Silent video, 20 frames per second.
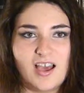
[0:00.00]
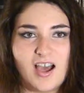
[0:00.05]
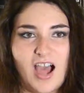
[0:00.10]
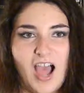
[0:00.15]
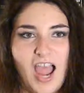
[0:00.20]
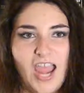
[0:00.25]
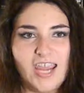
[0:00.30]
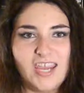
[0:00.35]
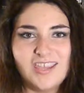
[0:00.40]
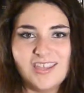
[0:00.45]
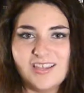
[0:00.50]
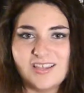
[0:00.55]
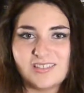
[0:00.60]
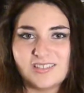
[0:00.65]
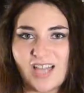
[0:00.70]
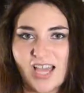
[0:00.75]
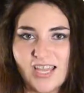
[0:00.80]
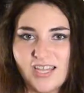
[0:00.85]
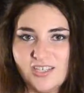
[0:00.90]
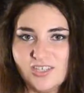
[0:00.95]
I
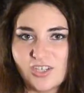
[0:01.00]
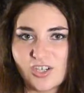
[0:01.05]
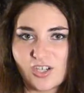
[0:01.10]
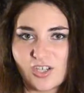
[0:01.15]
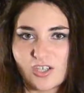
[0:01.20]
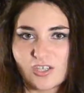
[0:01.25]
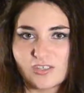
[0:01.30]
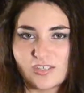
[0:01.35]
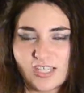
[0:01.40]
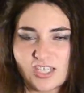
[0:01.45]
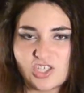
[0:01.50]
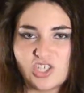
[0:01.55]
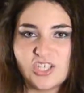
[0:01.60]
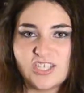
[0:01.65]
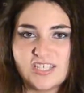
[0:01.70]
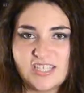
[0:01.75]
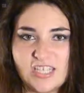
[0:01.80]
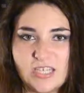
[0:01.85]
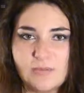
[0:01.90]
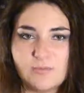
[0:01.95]
liked her. Like, she
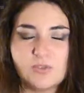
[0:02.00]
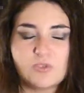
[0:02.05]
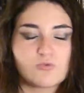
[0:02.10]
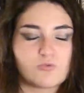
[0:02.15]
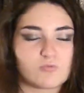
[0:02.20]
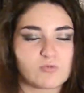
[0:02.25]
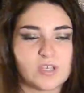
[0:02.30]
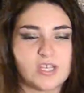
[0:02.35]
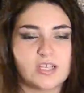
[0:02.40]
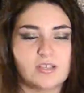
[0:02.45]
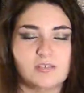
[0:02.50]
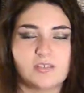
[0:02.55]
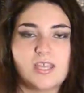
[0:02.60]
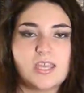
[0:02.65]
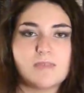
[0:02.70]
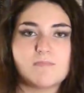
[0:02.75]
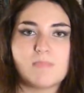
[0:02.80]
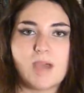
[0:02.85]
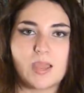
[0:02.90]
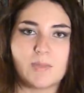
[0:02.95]
seemed real
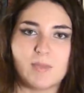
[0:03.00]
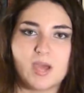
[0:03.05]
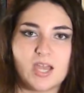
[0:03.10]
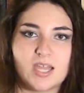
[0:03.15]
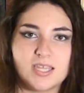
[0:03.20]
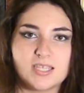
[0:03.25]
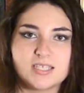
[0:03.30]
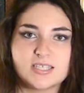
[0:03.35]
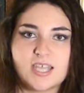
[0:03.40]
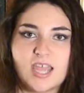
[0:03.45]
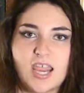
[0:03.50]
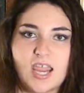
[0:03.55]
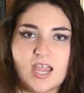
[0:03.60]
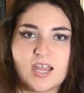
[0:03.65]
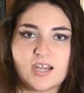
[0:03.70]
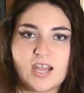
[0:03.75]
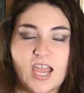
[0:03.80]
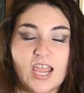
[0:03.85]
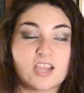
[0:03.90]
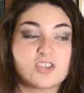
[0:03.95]
in my mind,
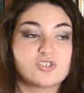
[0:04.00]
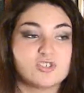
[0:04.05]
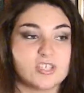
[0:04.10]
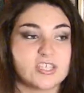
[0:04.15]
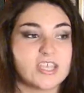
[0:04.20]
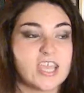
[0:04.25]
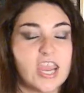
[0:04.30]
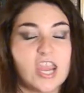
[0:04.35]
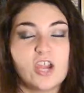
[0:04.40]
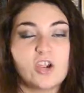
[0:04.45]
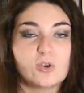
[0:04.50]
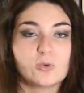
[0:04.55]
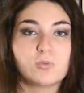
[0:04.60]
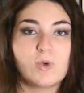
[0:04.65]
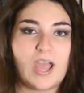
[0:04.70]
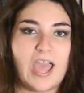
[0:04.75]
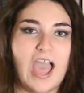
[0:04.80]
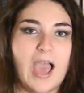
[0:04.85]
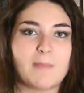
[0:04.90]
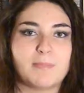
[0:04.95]
and I actually cared
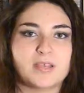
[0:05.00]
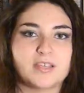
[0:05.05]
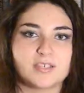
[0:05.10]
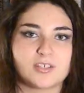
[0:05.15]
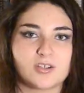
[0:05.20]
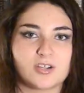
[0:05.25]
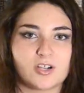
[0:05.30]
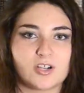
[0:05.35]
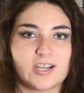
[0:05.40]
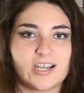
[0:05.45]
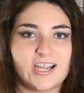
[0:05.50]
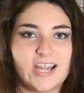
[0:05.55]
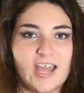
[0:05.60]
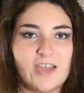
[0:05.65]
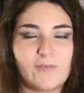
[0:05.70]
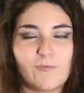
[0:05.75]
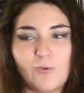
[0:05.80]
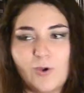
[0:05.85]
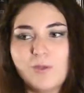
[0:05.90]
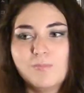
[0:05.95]
what happened to her. And I
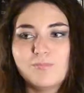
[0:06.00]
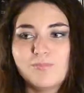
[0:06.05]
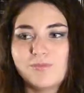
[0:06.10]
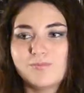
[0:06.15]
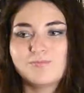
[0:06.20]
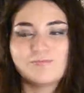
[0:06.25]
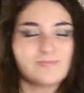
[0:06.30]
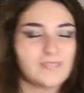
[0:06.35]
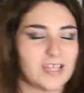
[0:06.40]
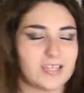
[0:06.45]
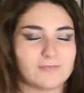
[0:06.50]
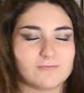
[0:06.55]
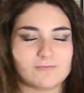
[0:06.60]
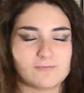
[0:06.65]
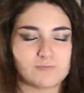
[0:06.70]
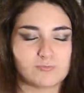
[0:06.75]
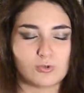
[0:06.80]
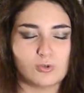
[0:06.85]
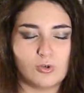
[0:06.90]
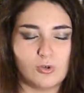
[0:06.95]
have one
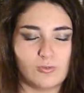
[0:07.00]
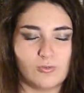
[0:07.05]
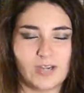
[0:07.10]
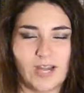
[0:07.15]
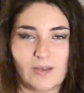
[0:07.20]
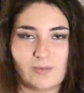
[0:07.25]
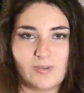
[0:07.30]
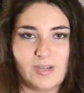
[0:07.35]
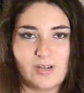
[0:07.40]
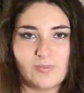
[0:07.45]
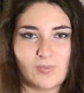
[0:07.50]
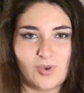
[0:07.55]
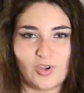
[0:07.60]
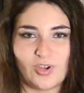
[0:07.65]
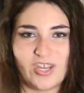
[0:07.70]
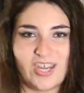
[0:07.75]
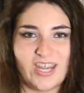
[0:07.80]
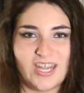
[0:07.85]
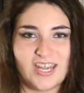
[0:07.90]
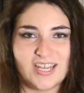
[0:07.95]
rule when I read a
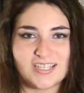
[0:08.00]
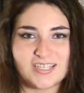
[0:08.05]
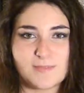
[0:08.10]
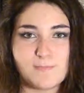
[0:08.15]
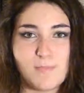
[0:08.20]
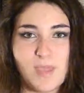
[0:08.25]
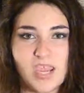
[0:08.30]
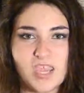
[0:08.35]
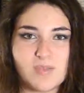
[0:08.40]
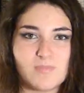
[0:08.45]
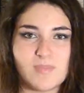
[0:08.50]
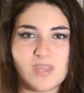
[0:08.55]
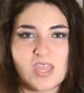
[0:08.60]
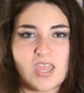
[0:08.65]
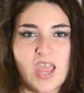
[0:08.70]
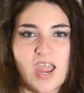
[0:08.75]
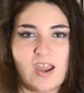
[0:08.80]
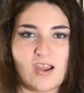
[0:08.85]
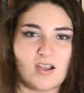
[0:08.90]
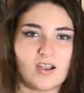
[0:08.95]
book, and it's make me
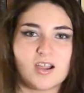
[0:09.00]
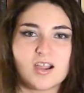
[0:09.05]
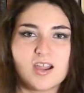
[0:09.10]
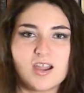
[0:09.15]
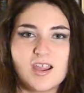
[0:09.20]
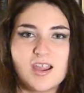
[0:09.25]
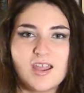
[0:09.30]
care.